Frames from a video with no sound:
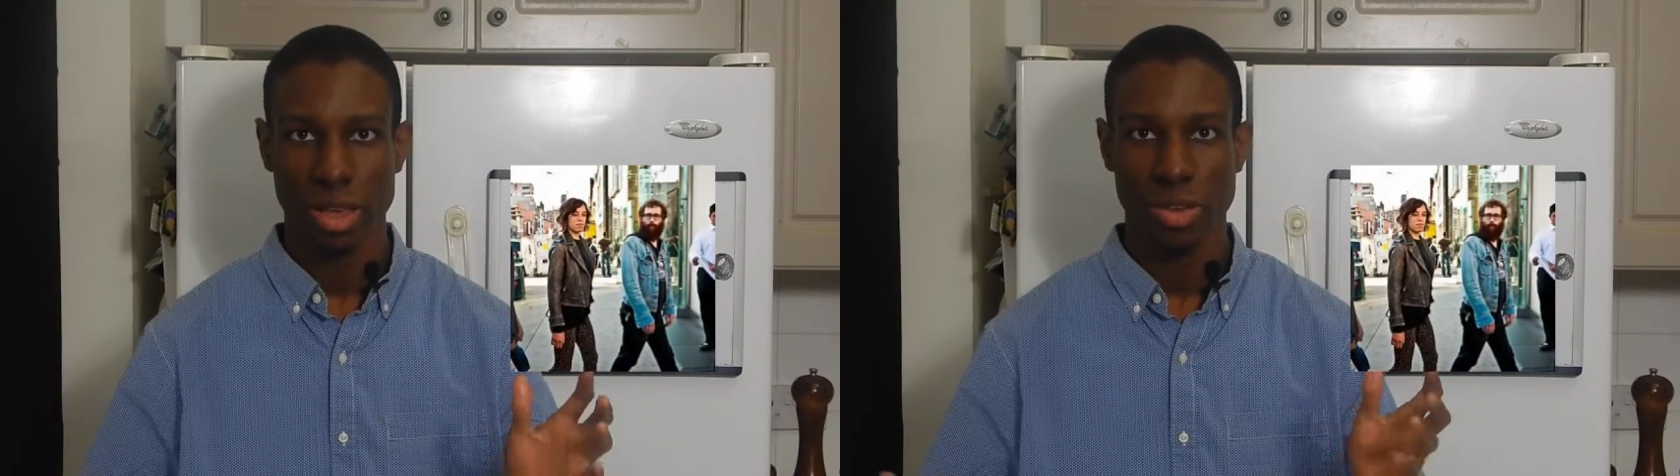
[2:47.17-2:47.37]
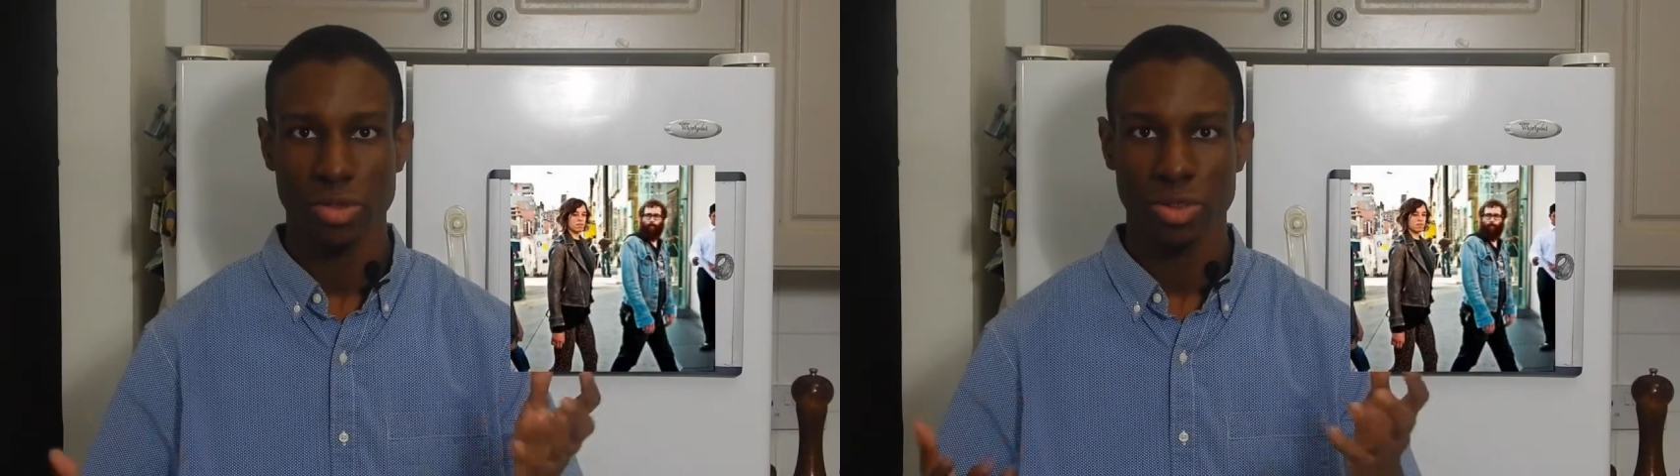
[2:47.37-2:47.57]

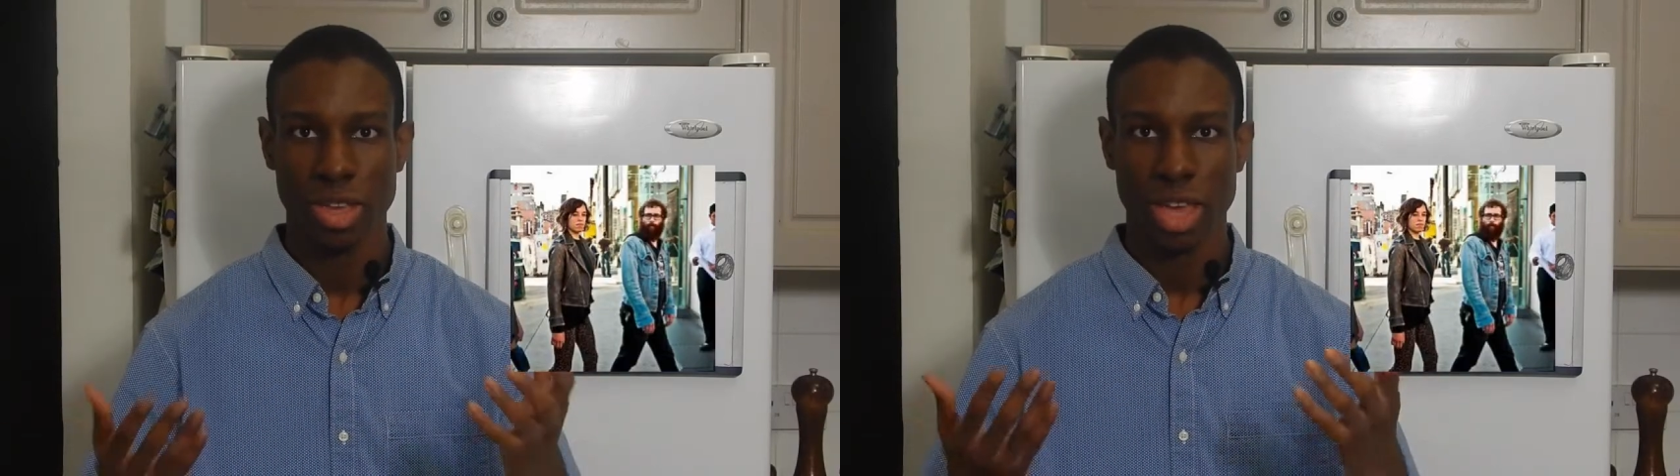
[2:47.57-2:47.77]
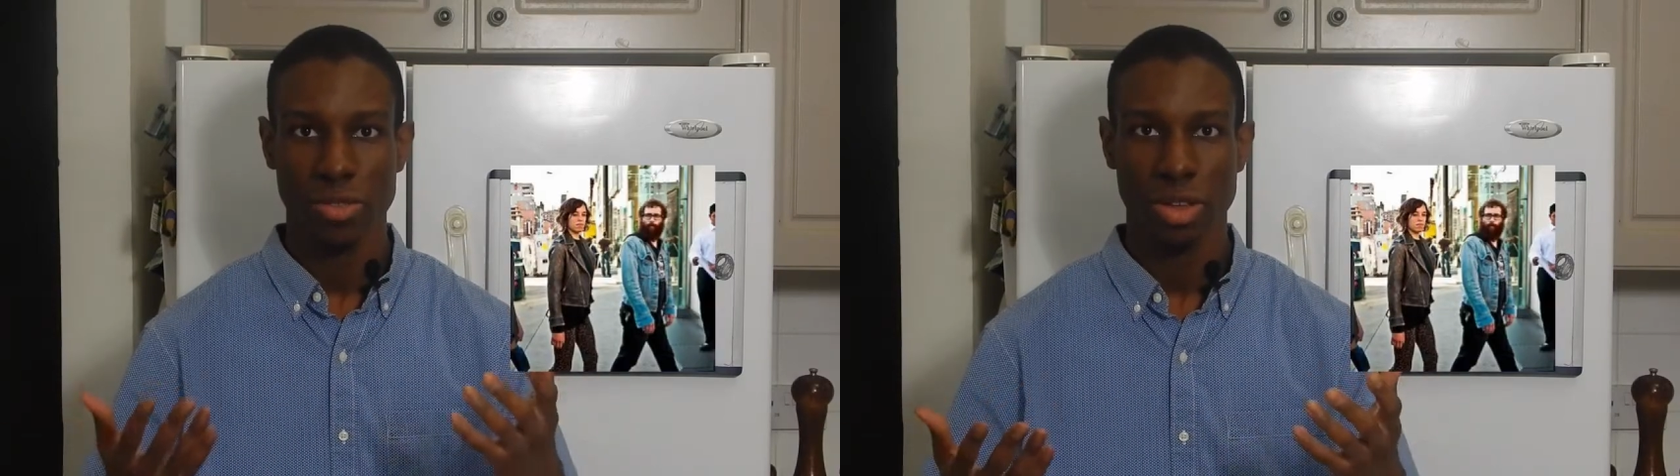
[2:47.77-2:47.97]
of using
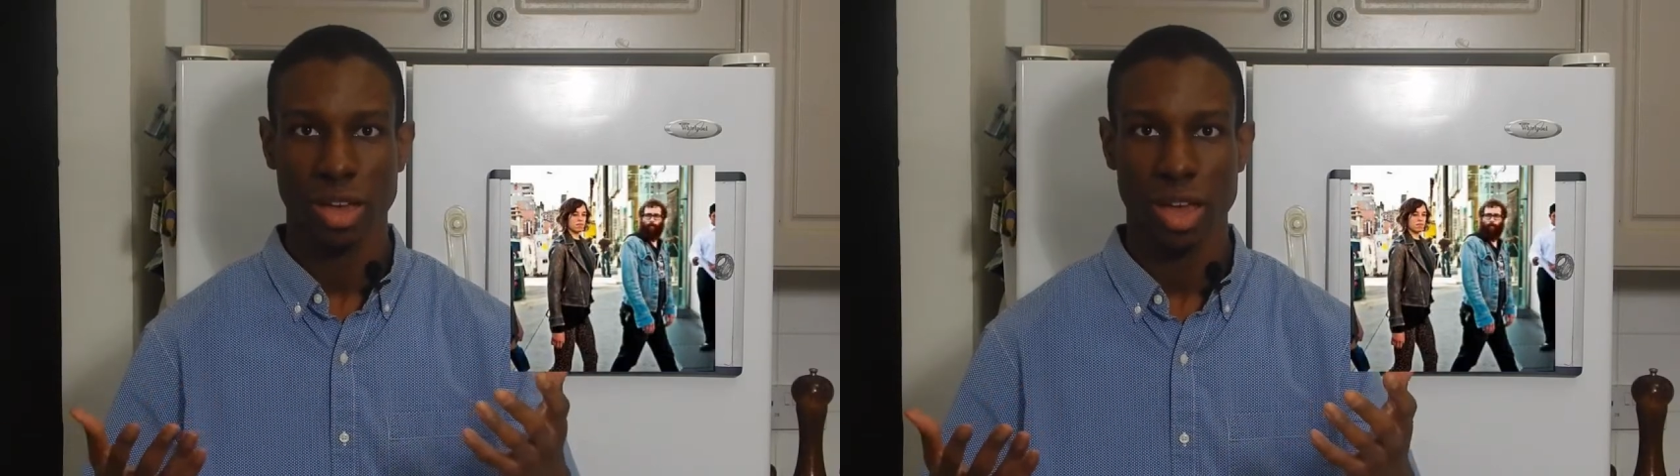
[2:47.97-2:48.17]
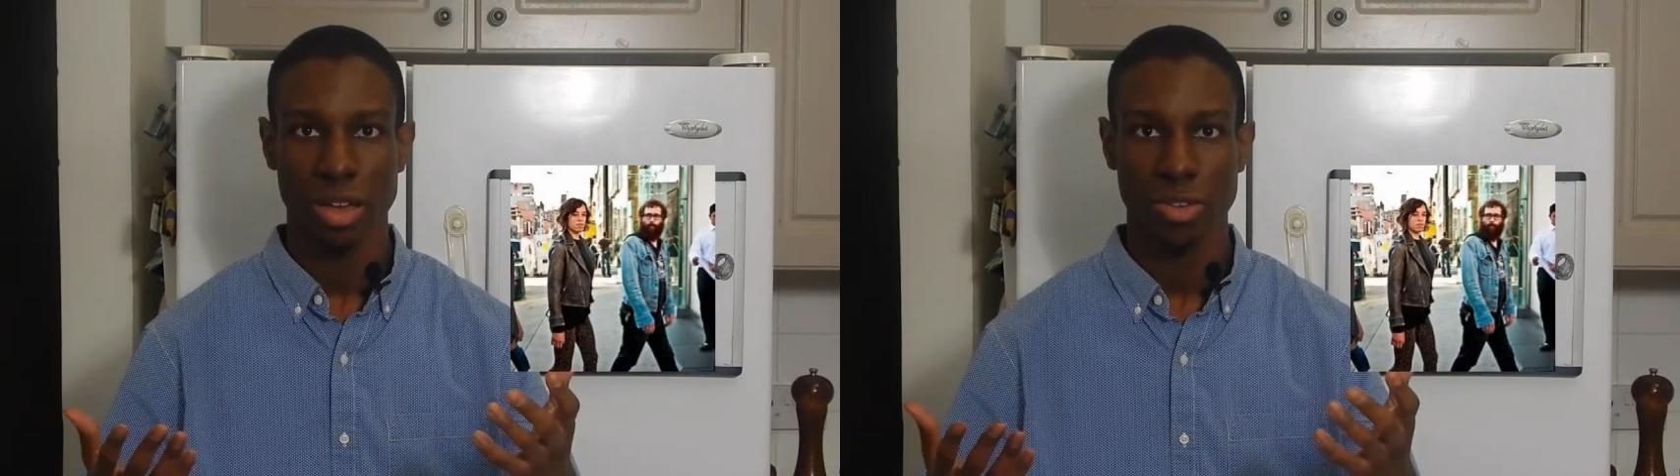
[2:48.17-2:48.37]

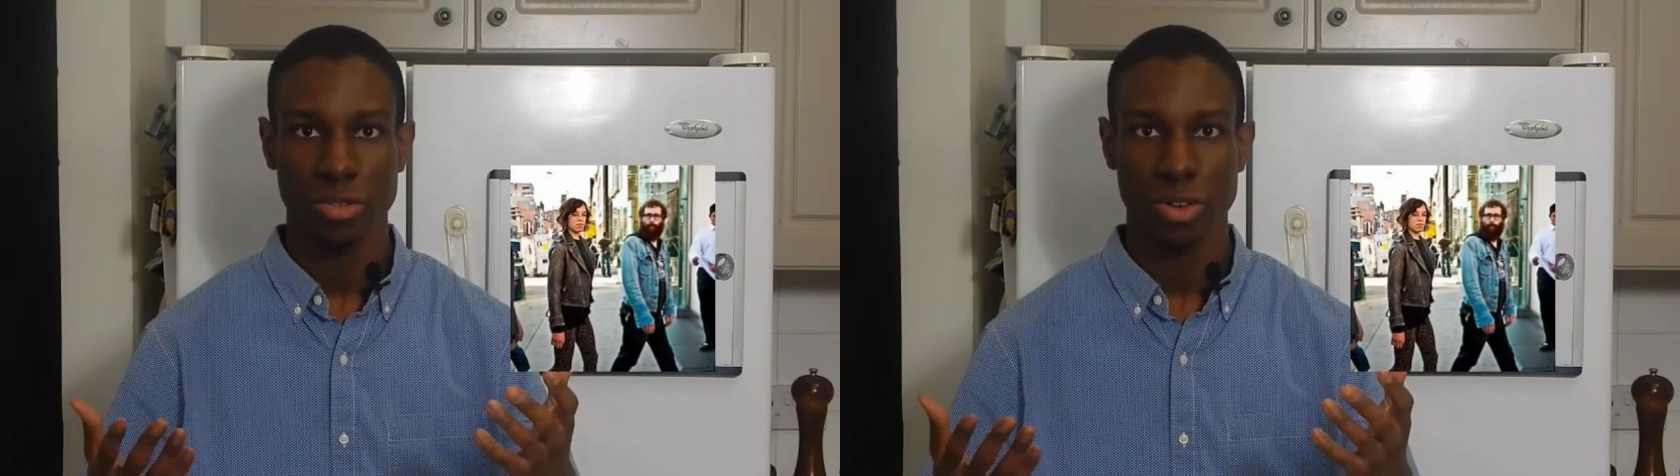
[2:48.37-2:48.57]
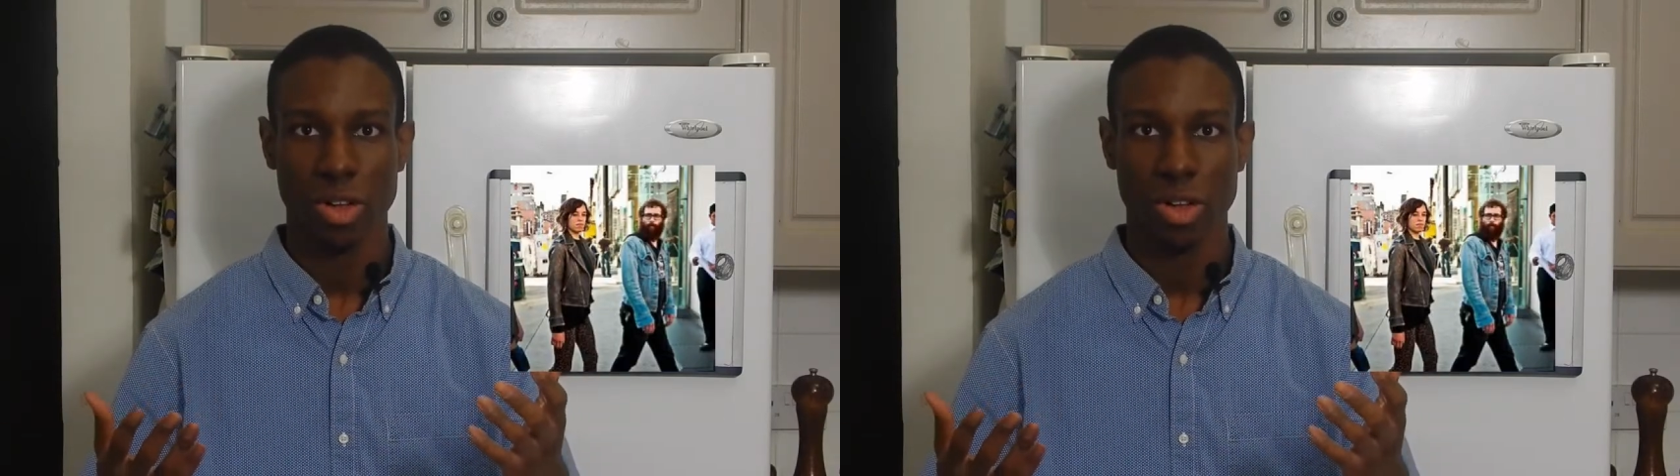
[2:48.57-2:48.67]
avocados for